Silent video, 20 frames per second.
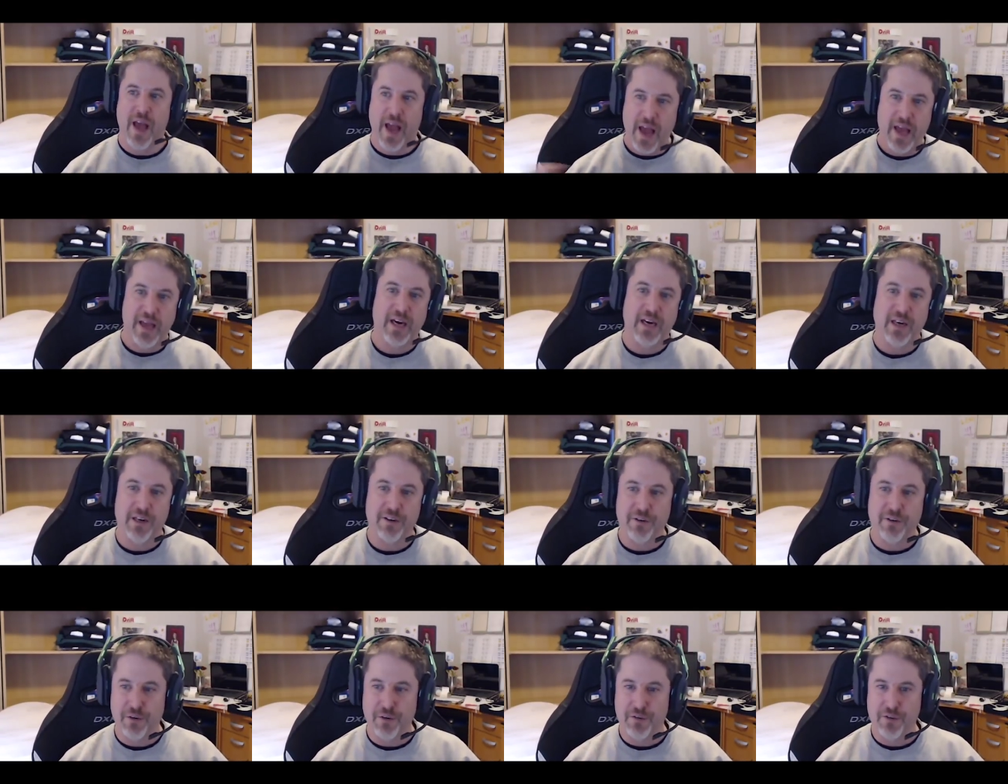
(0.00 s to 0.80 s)
And it
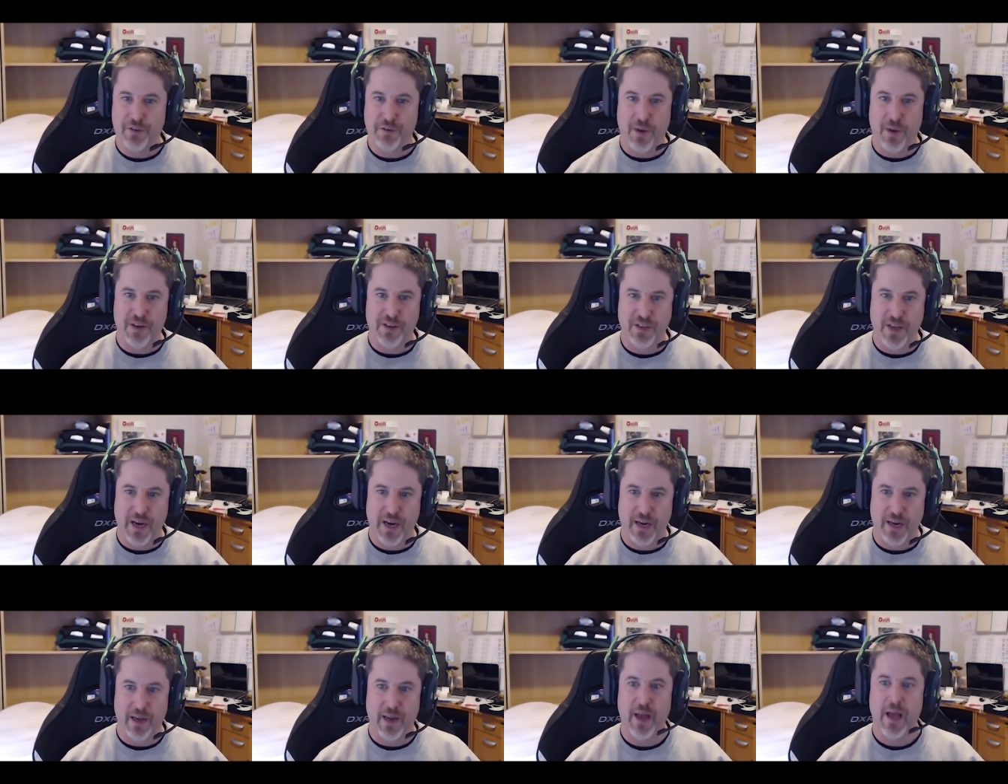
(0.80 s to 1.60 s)
introduces my
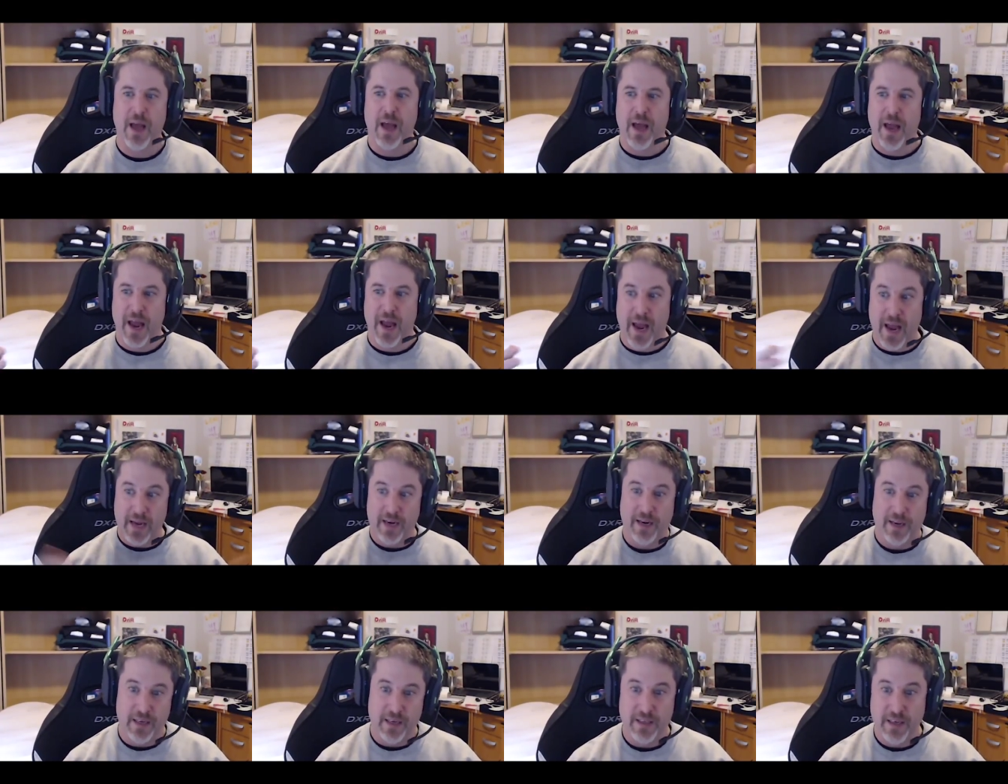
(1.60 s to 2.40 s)
setting
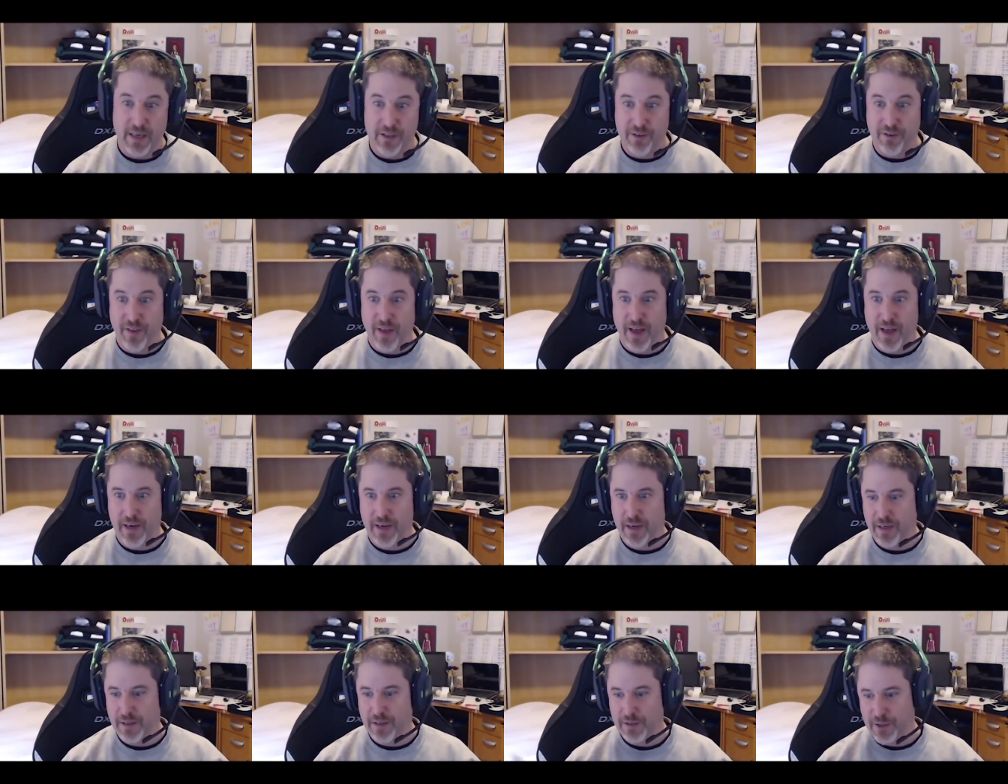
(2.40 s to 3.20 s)
and I condensed
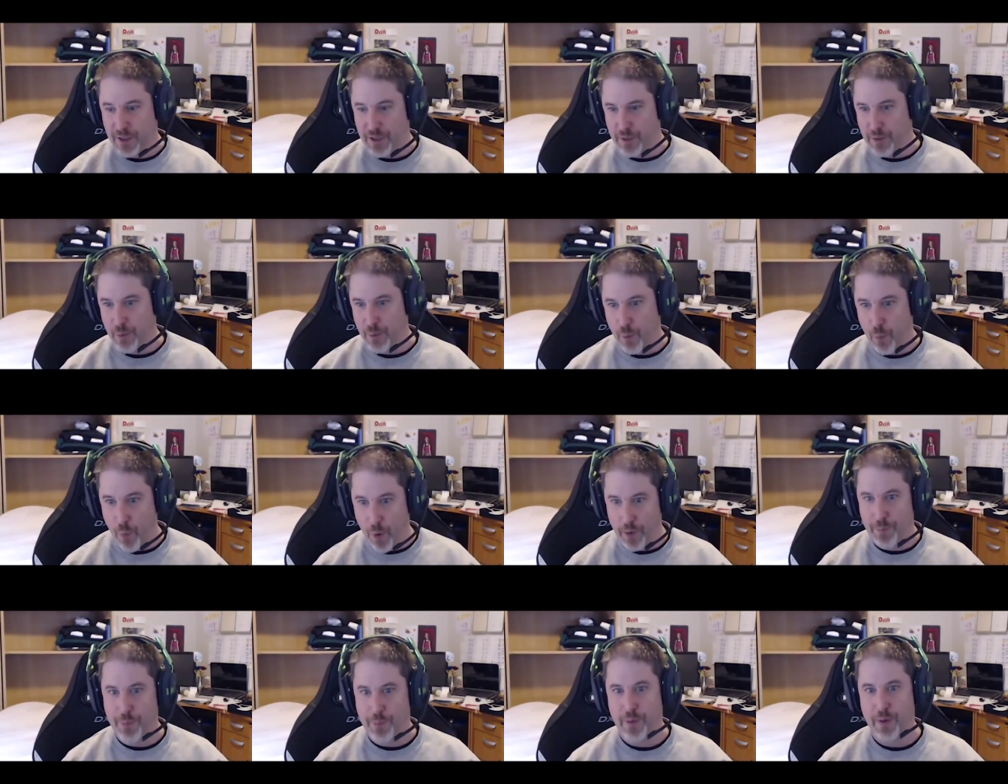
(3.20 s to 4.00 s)
that into
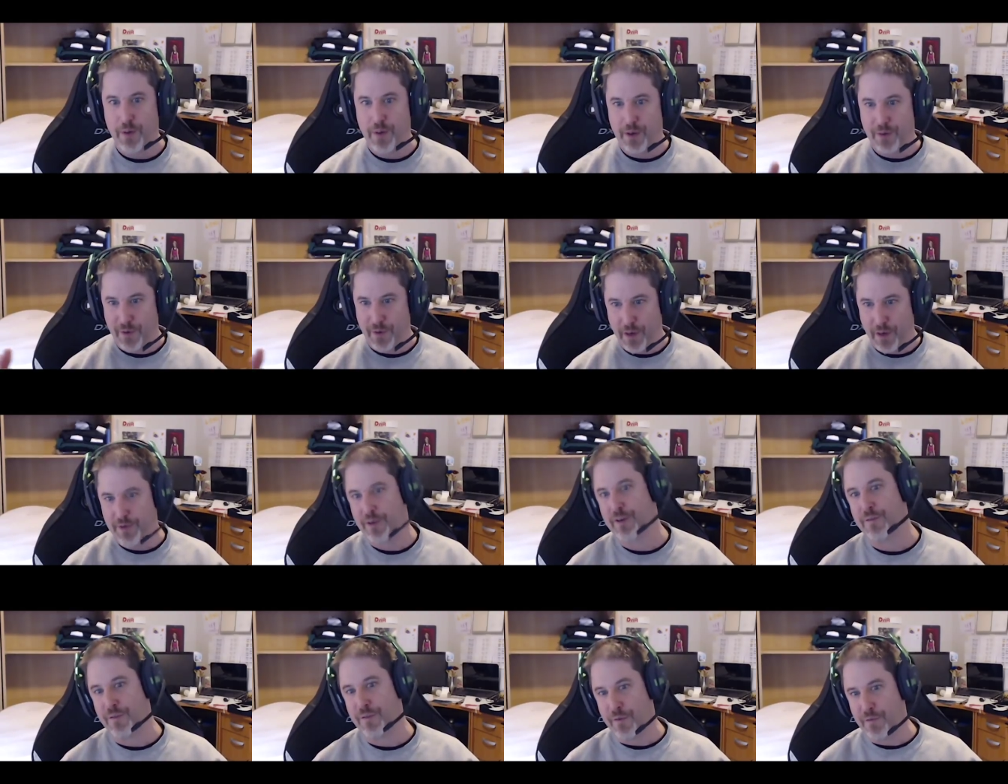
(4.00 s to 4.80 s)
one book of
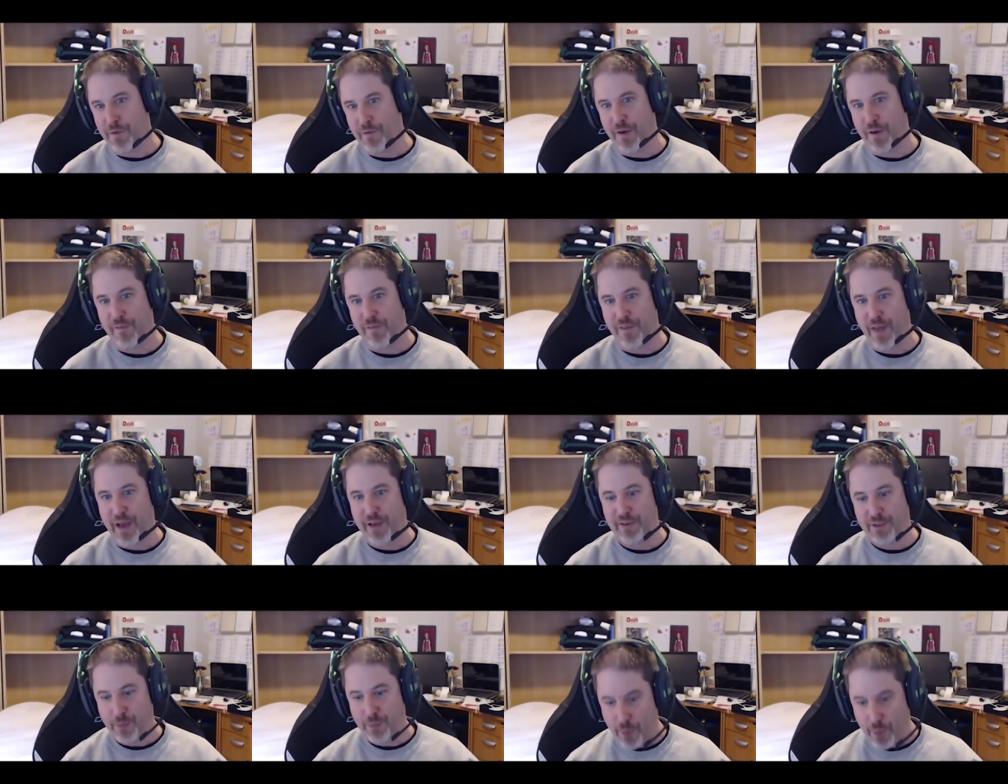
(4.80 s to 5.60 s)

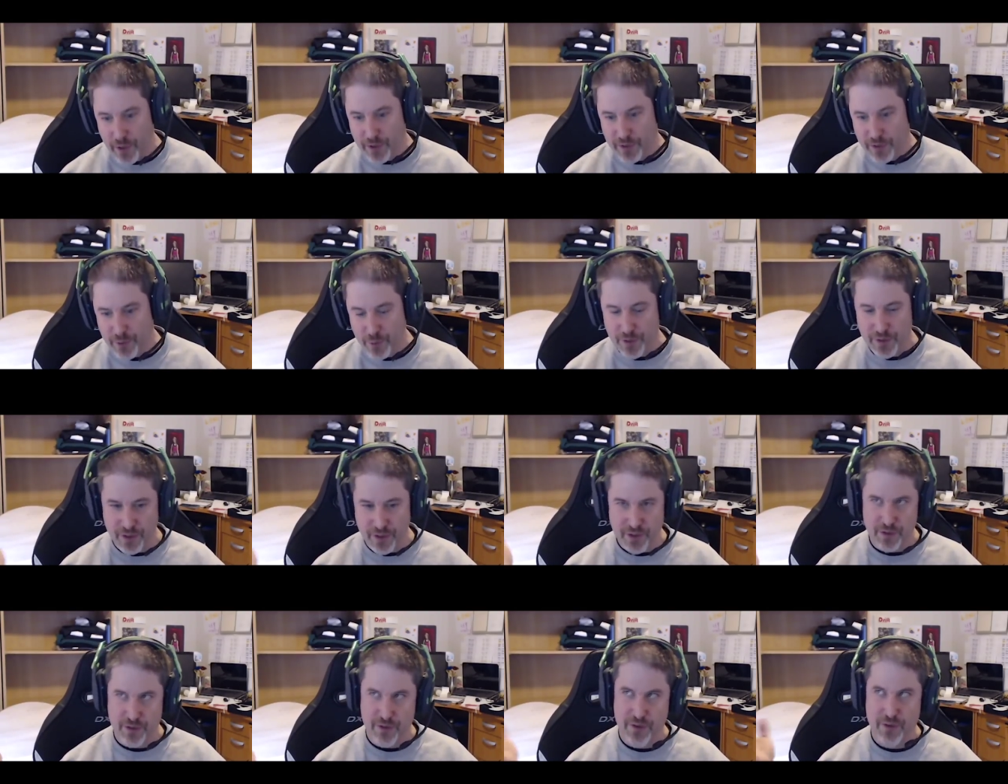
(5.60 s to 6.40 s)
155,000 words,
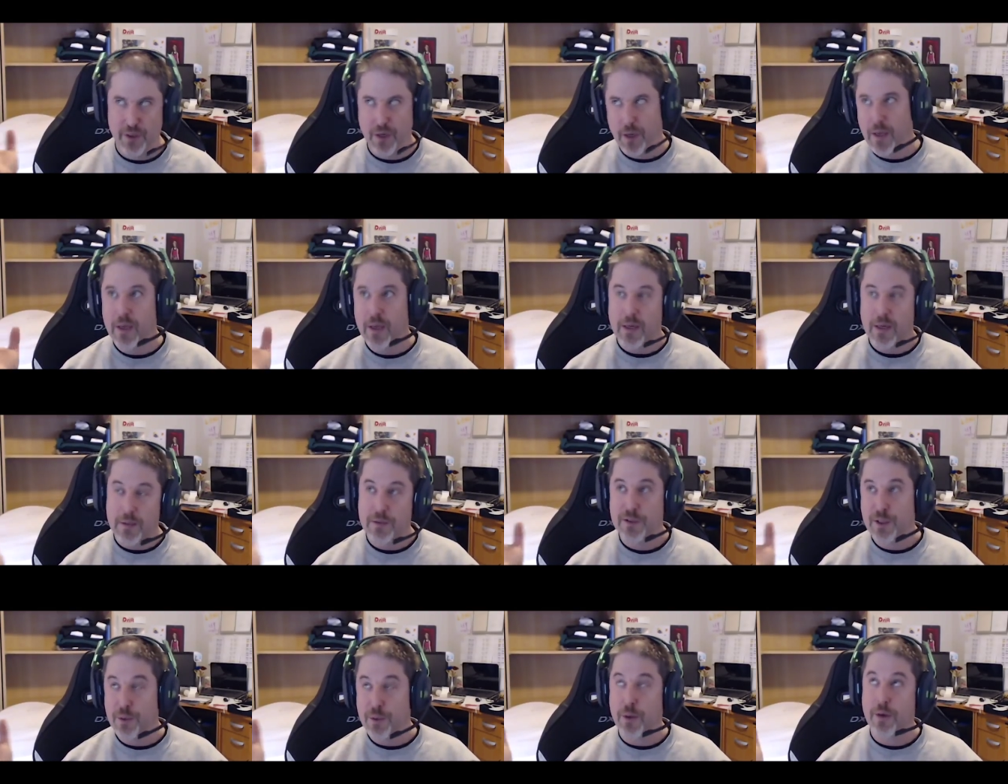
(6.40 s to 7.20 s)
which is
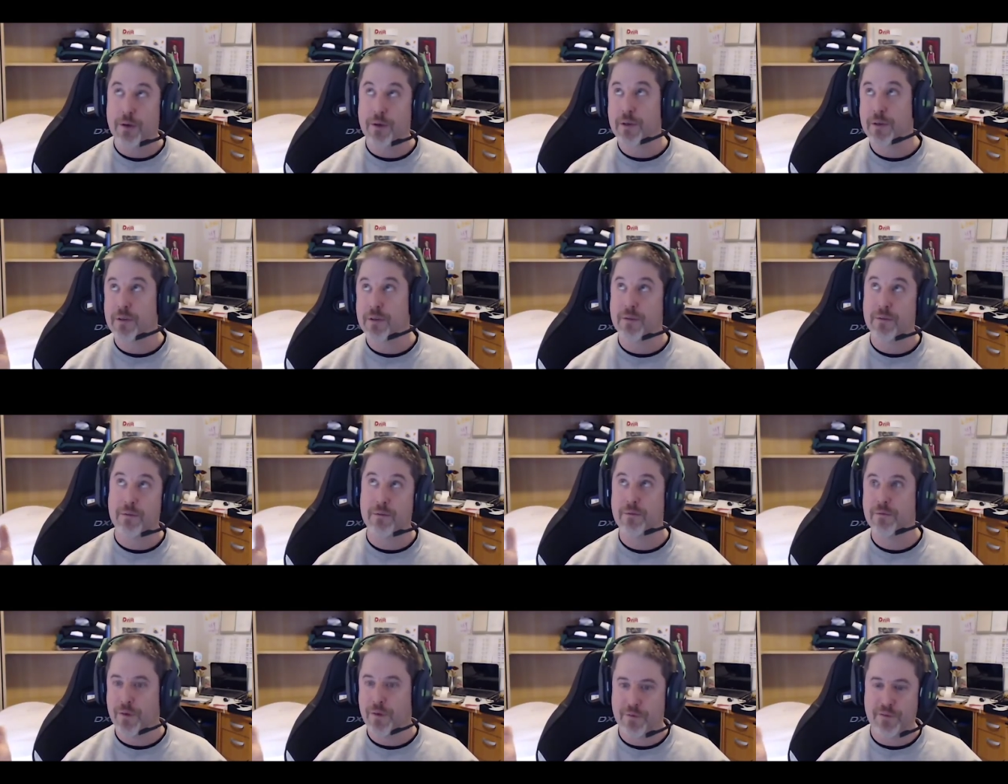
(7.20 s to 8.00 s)

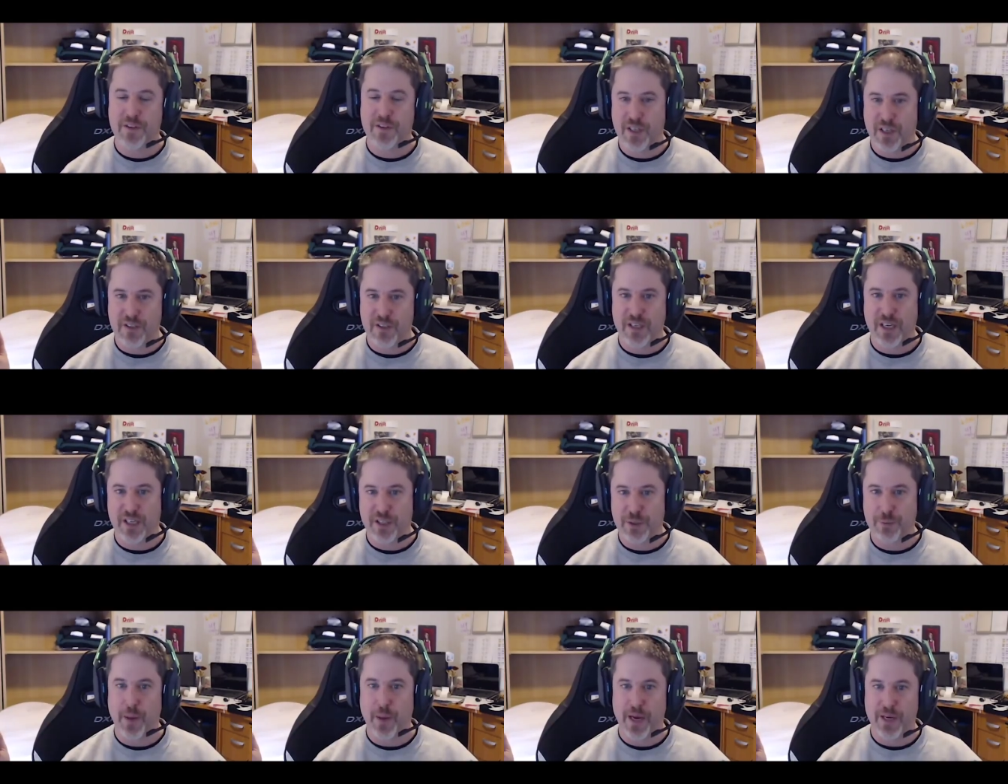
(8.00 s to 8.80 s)
256
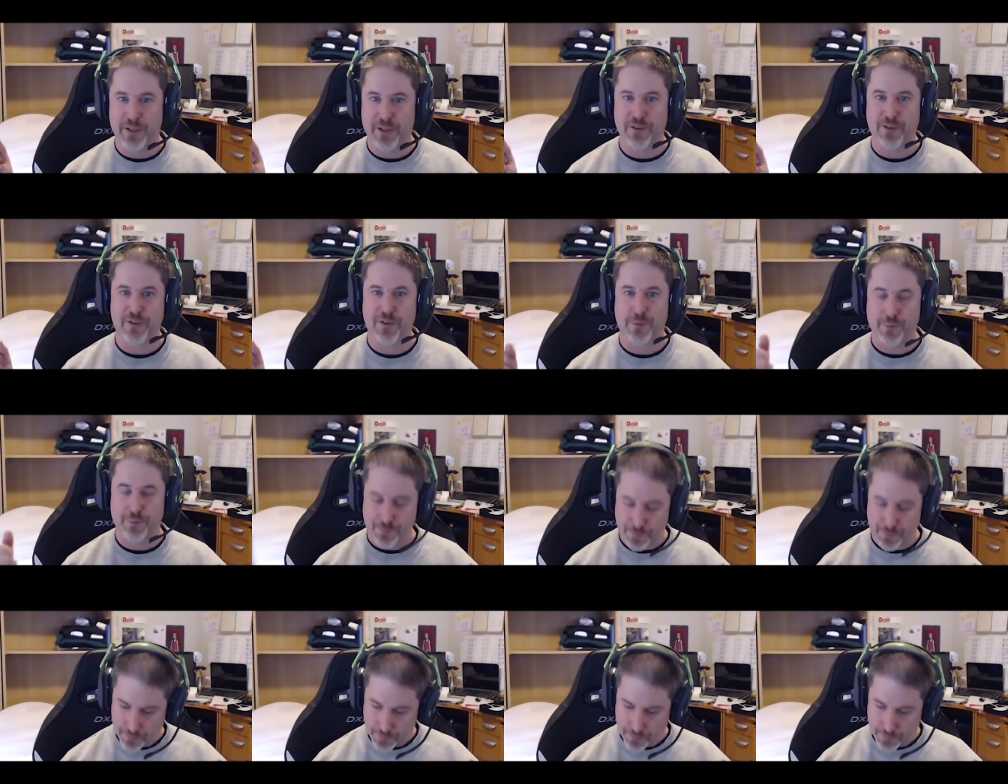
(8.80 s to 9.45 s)
ish pages.